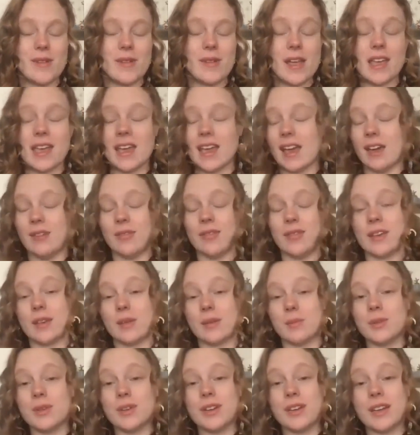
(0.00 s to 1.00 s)
Reiki Cafe
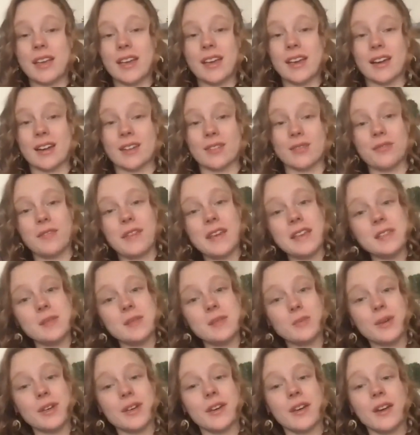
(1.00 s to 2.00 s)
community on
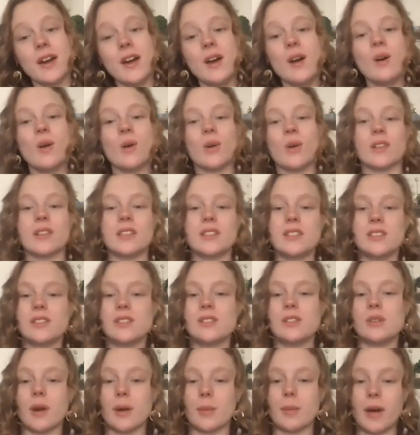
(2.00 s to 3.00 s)
Facebook or
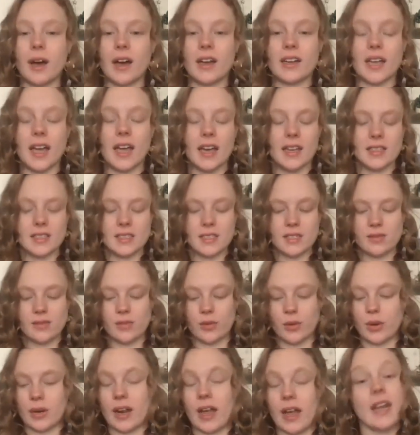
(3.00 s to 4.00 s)
listened to our podcast
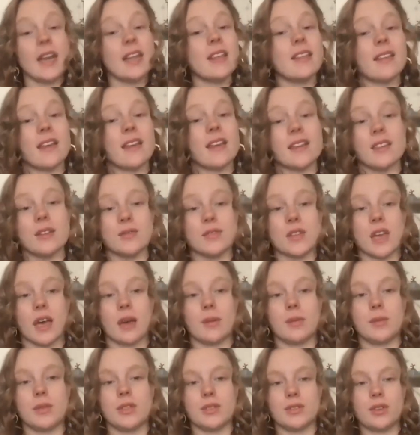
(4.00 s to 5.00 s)
for any length of
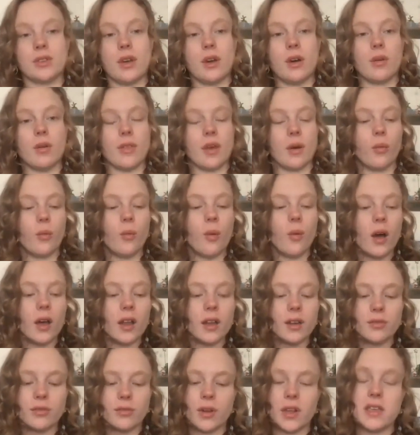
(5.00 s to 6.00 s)
time, you'll know that
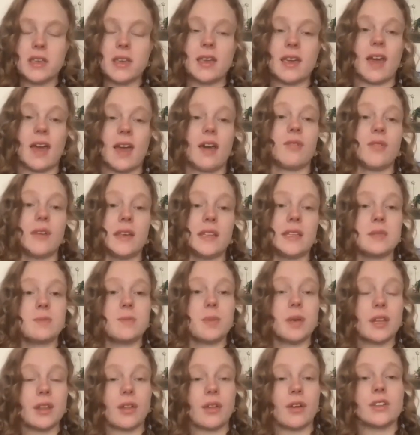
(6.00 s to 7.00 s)
one of Reiki Cafe's
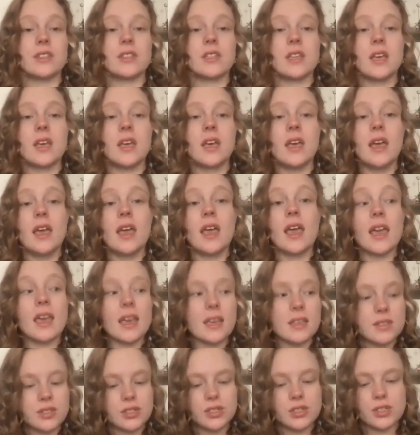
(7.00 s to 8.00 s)
pillars
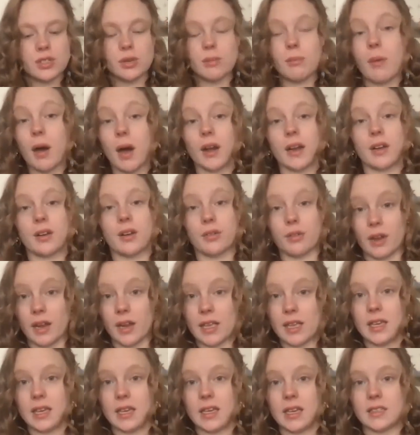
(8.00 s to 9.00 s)
is shamanic
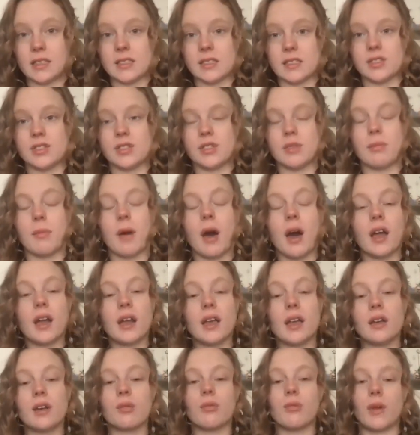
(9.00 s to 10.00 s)
Reiki. It's a
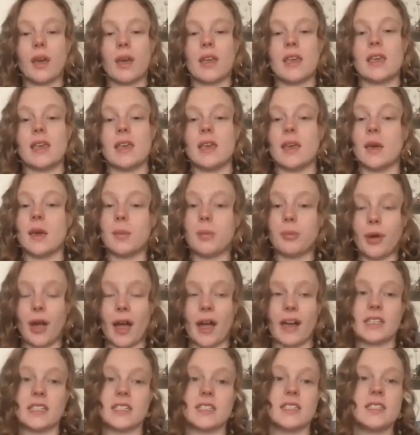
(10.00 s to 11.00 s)
shamanic Reiki
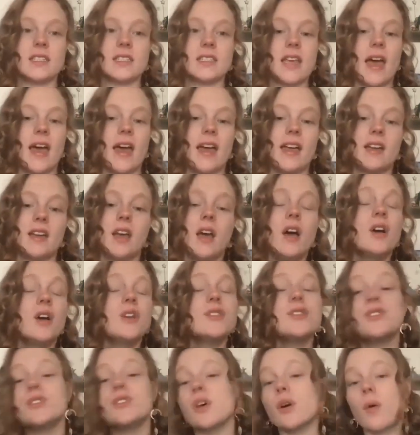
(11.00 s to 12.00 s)
practice. And
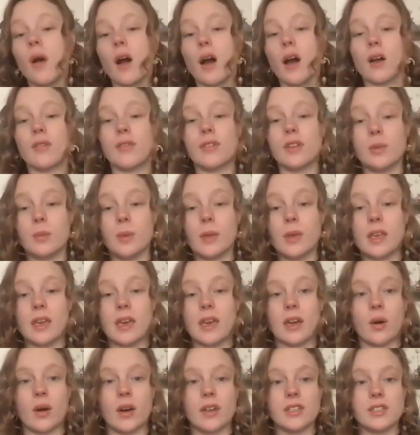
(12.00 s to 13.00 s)
so often we
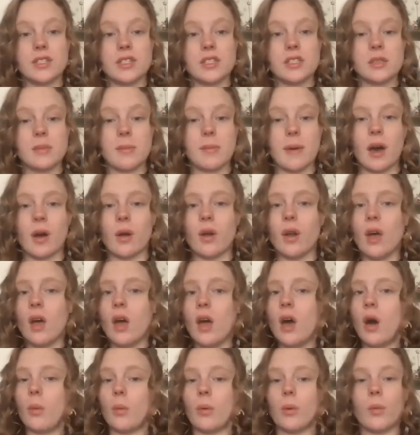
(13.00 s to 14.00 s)
get questions about,
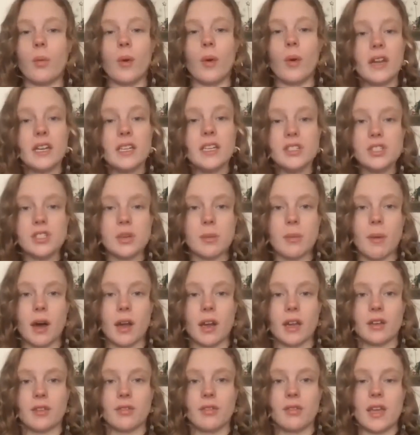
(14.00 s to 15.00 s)
well, what is
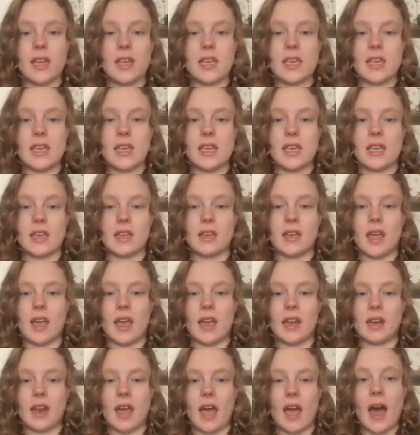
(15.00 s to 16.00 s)
shamanic Reiki? And,
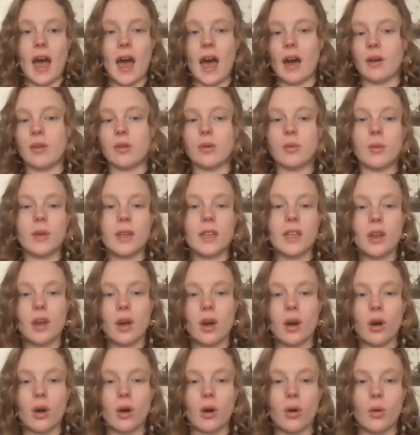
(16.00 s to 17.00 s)
and how do we
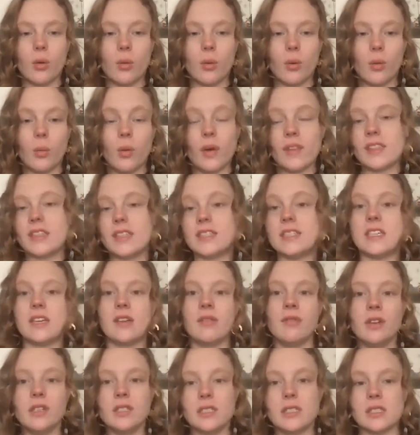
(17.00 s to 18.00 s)
know what the
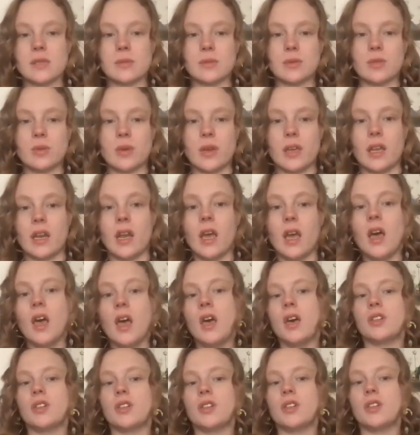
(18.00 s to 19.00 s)
difference is between
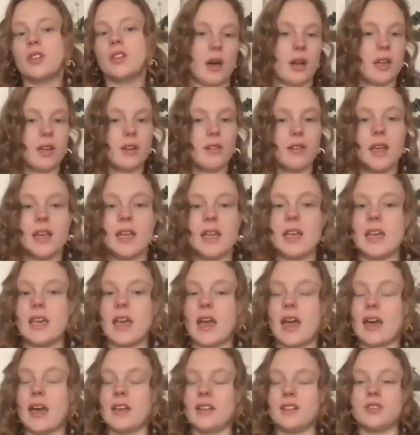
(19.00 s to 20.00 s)
shamanic
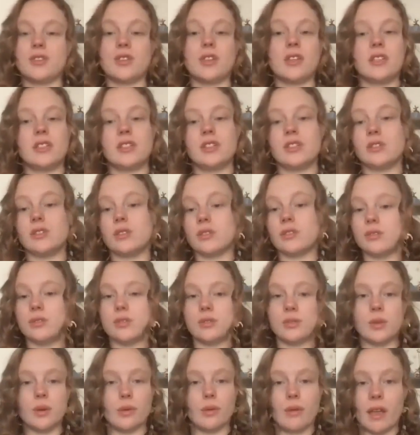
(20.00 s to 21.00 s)
Reiki and traditional
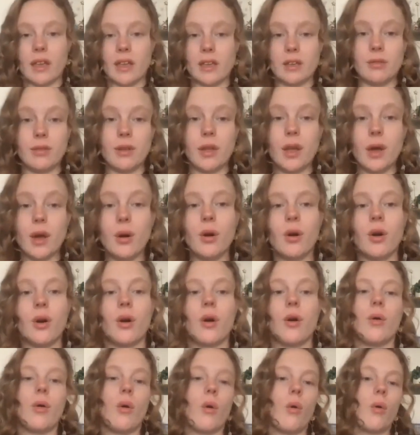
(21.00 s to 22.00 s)
Usui Reiki
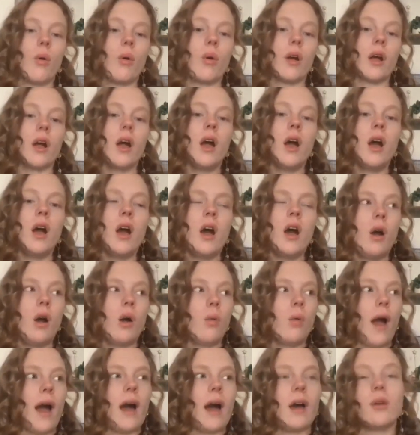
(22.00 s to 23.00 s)
Ryoho? Or
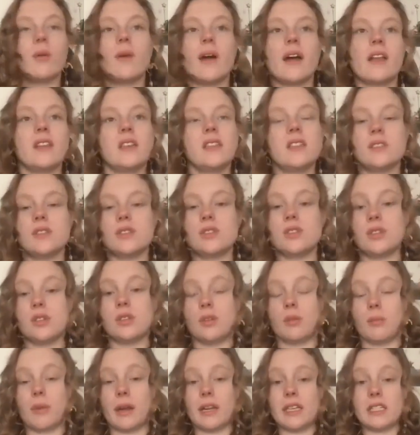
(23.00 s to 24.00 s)
how do I listen
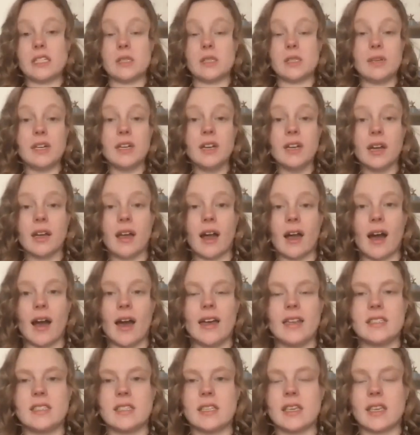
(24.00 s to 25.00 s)
to my spirit
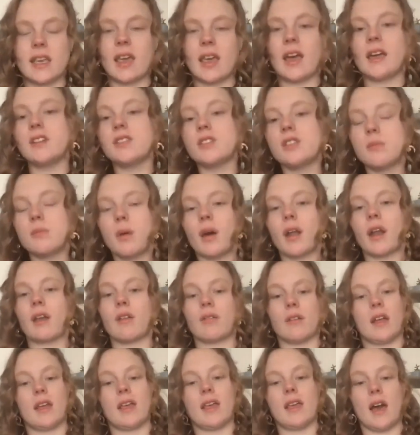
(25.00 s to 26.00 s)
guides? And can
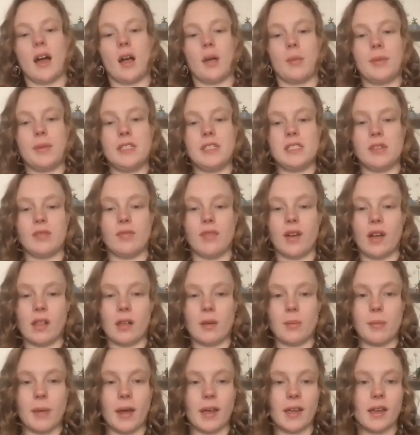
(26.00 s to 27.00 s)
shamanic Reiki help me
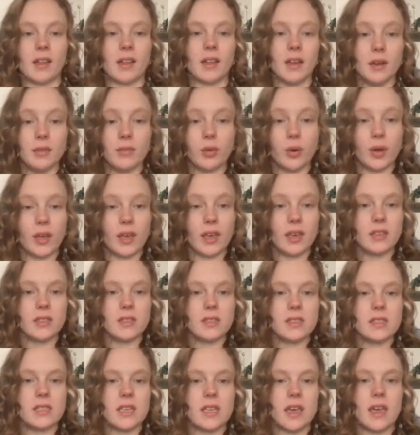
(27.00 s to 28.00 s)
develop my
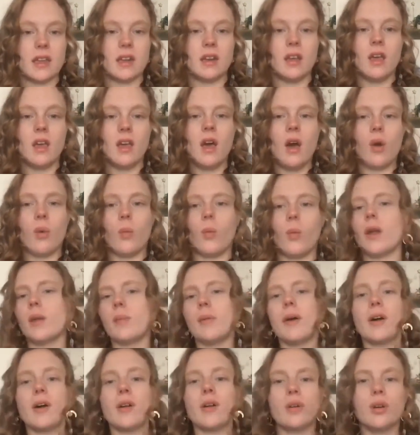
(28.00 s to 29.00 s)
clairvoyance? And what
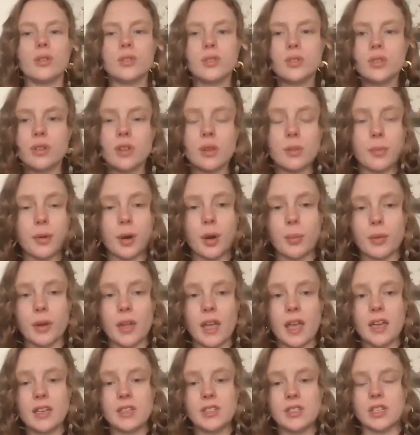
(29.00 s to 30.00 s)
about cultural
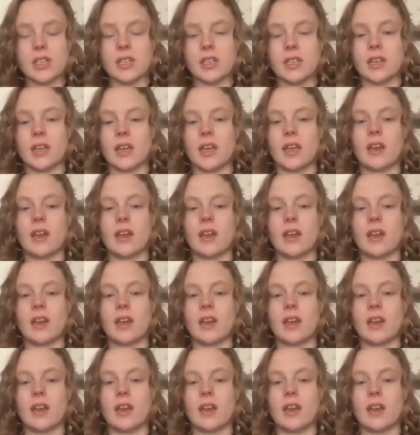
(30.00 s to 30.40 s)
appropriation?